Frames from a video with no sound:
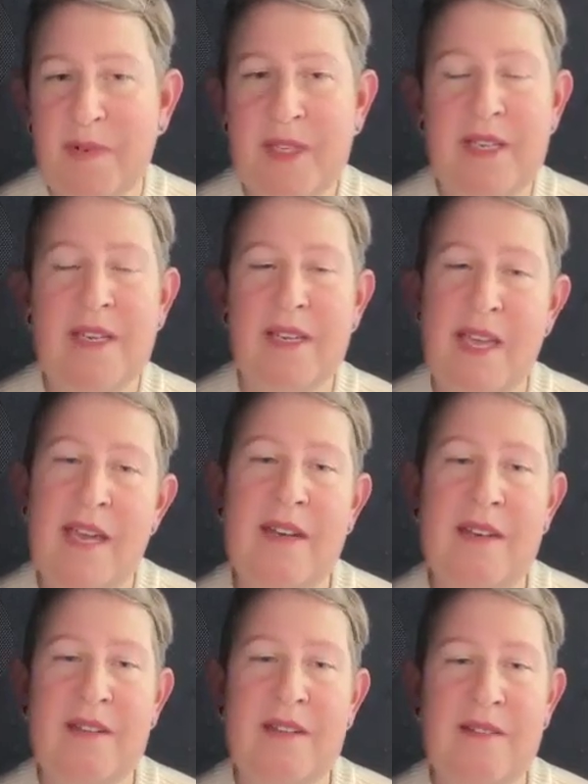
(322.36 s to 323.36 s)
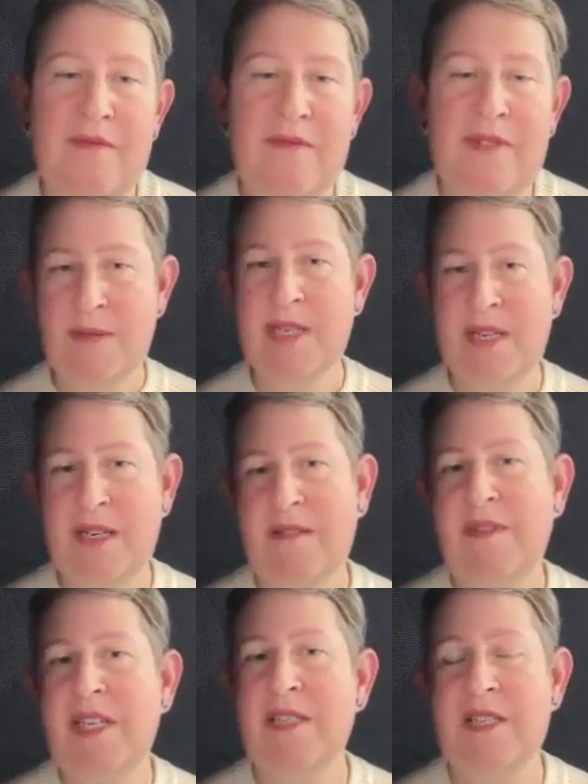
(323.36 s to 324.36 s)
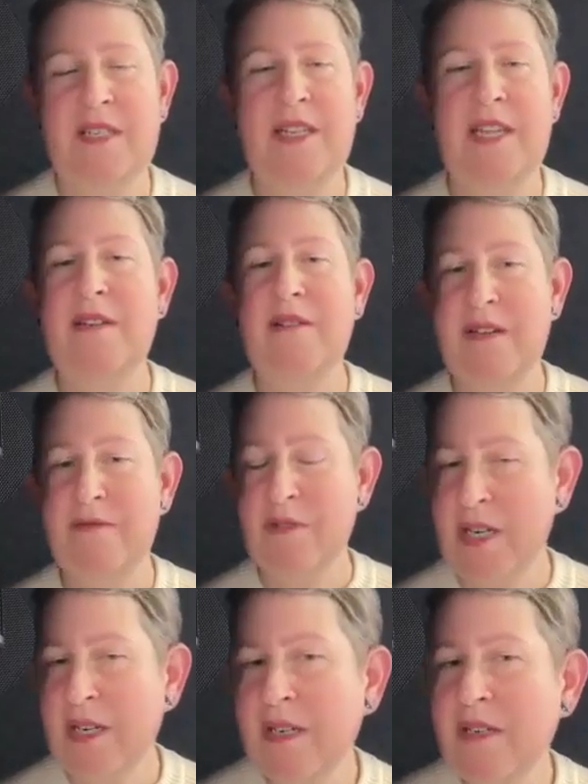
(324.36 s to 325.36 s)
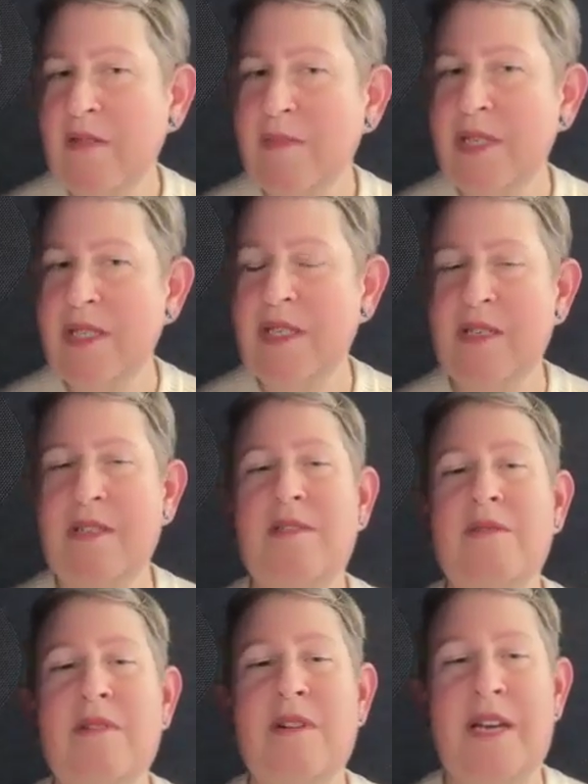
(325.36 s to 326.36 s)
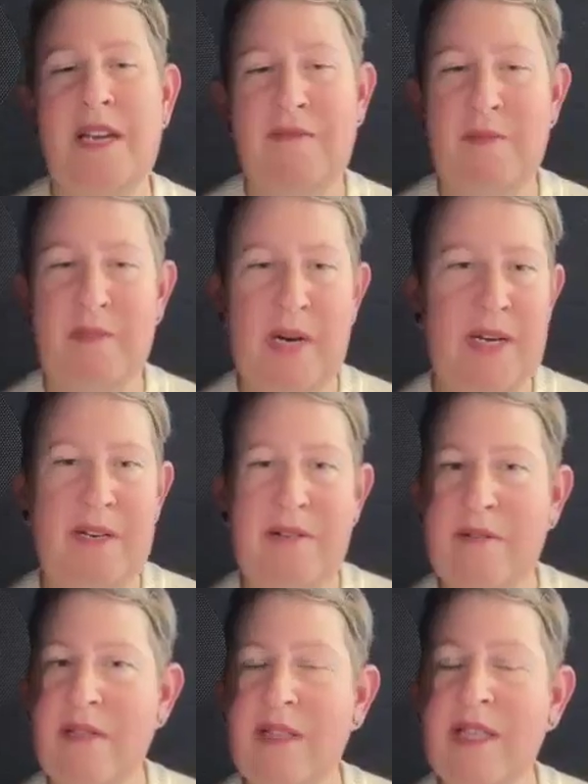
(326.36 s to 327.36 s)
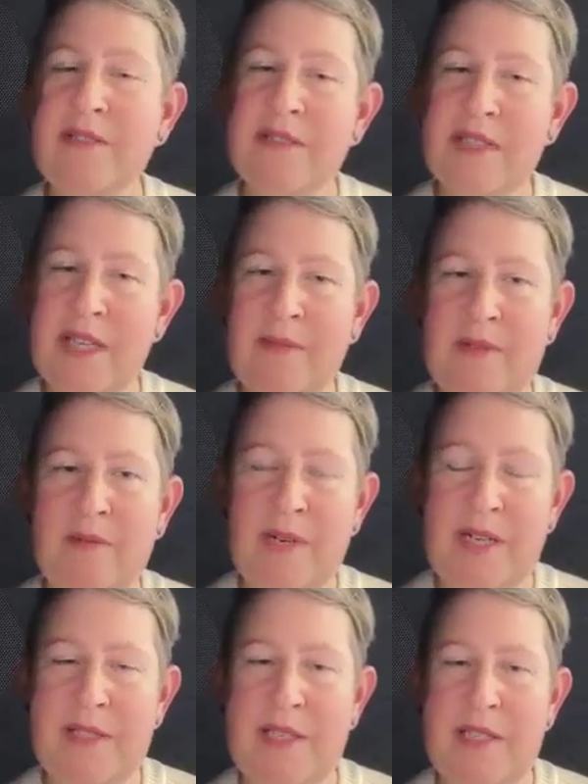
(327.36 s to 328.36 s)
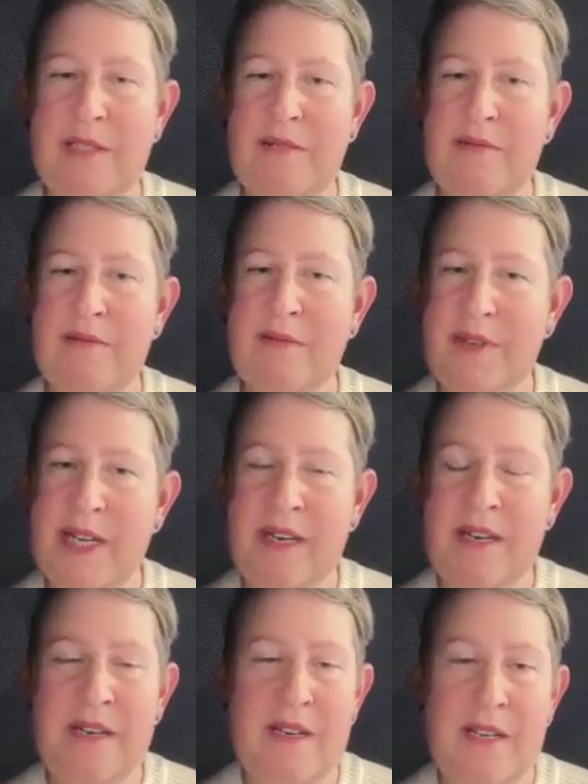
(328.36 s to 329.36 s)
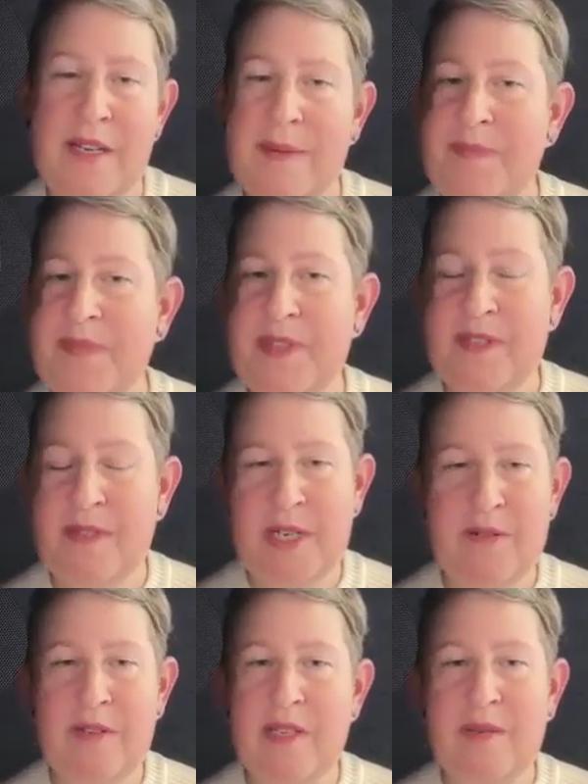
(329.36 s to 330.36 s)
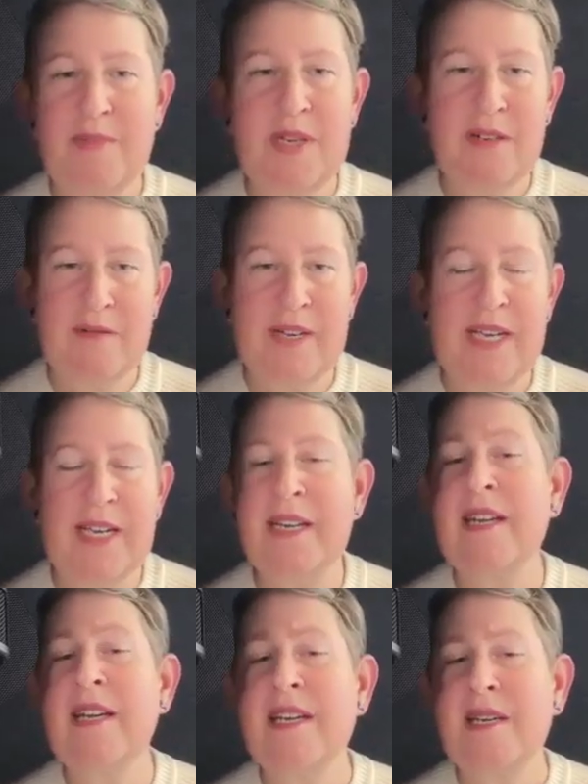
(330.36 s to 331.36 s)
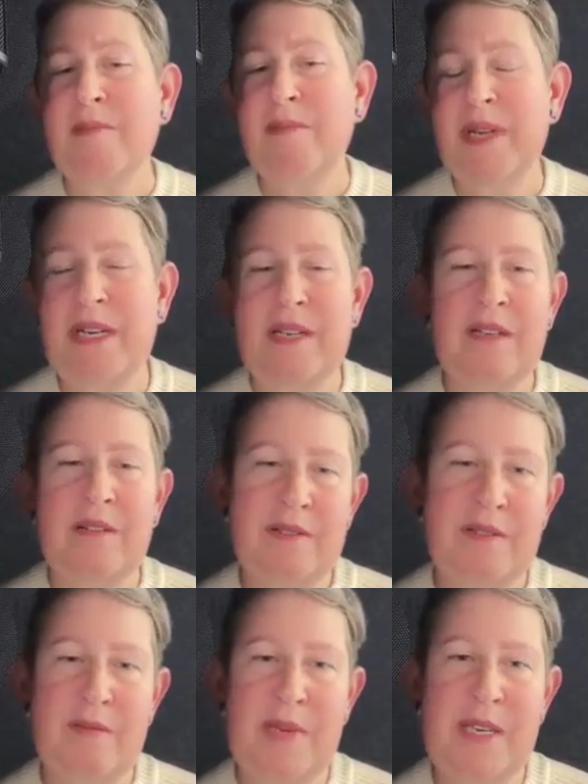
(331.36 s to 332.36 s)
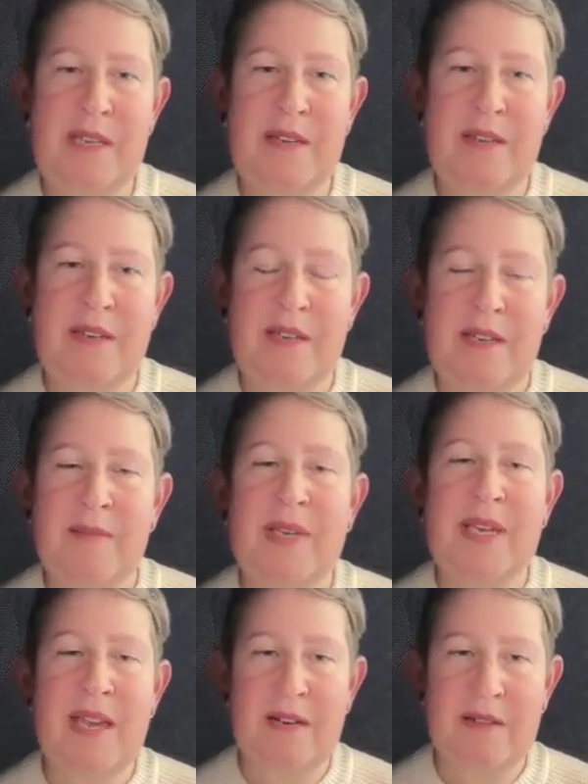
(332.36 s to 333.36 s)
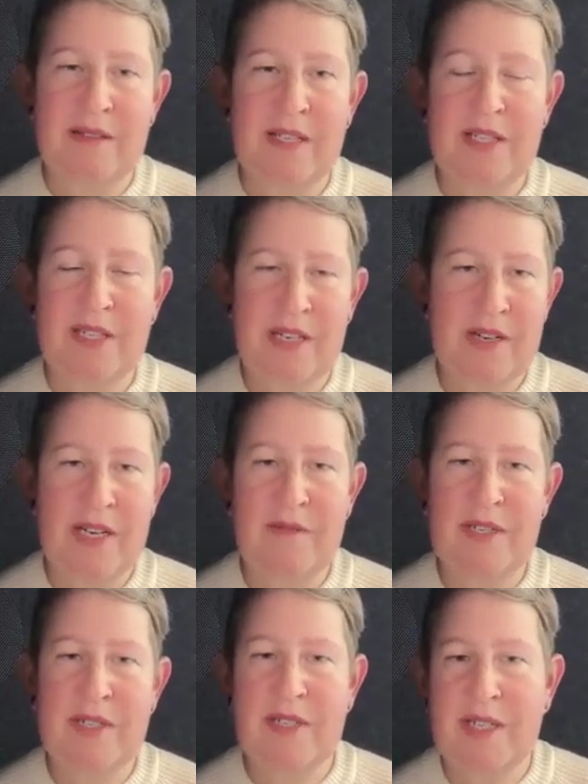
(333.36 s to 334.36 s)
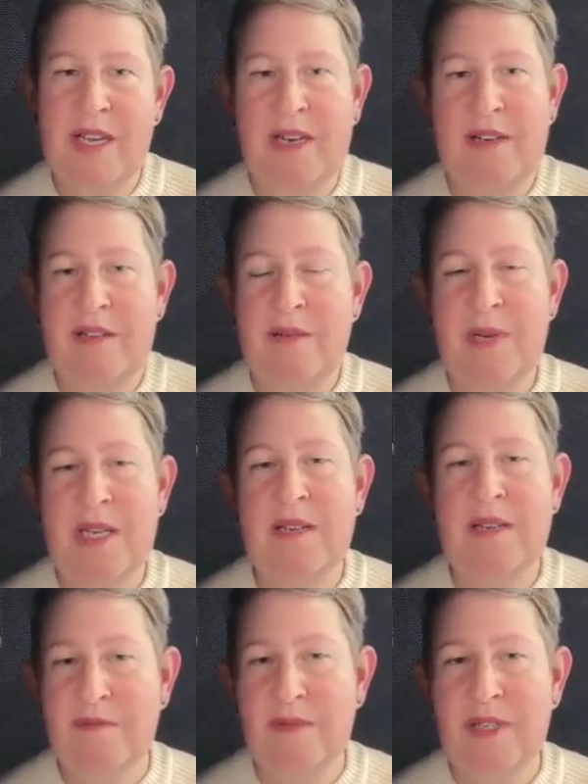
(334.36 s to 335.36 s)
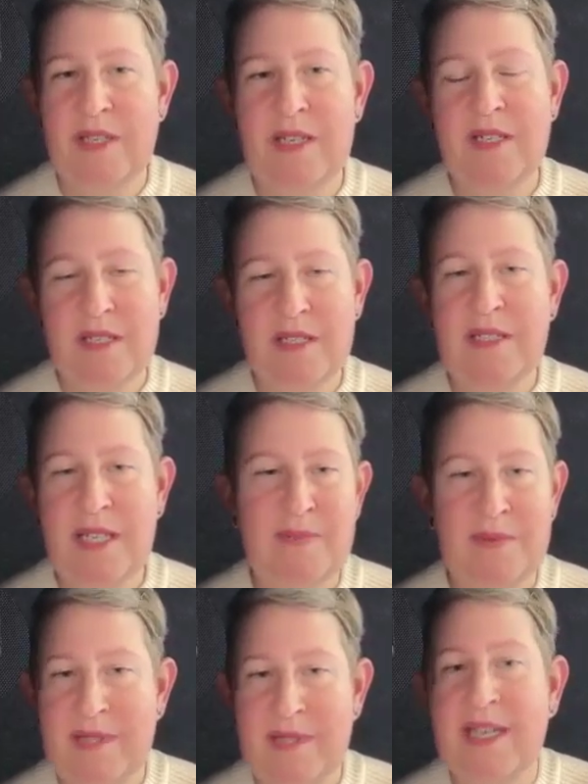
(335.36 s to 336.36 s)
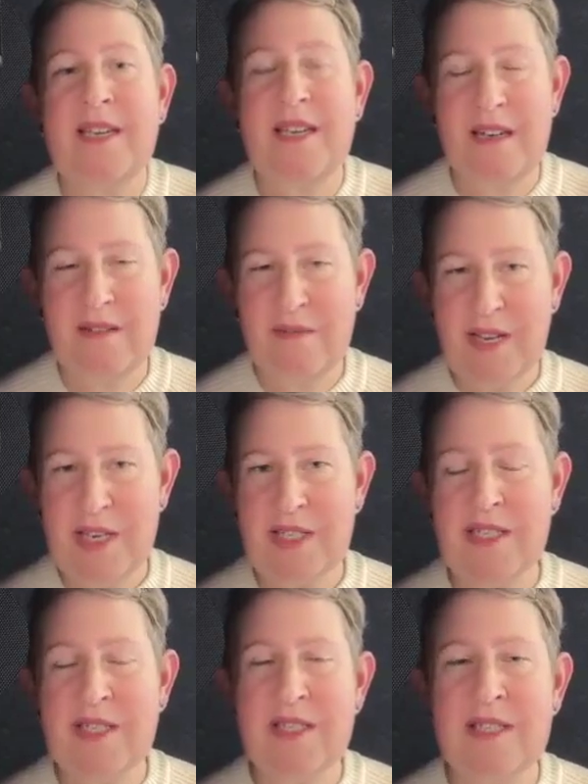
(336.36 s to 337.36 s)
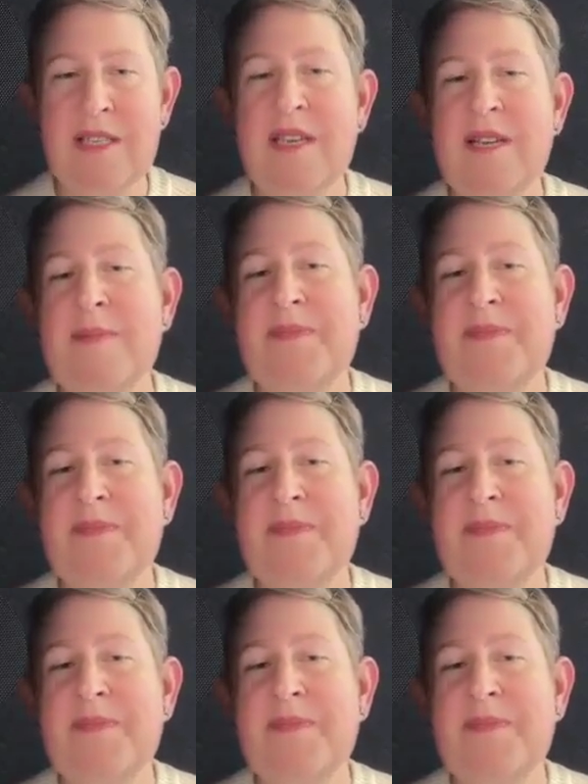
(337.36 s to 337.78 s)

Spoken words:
really, again, very deep tech innovation, like I've created a new material or I have a brand new electrochemical process to refine this mineral and purify it. But it can also be mechanical engineering, which again could be really deep tech innovations,